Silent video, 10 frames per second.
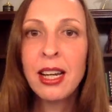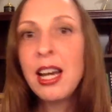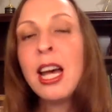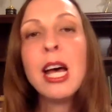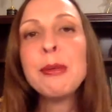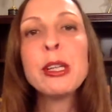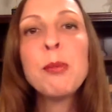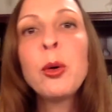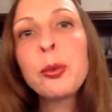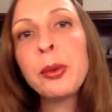I mean, they're
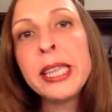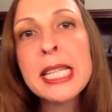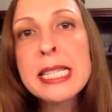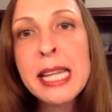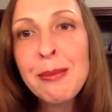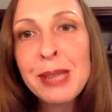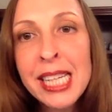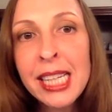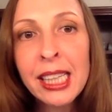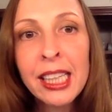both really the same
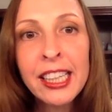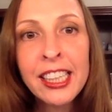thing.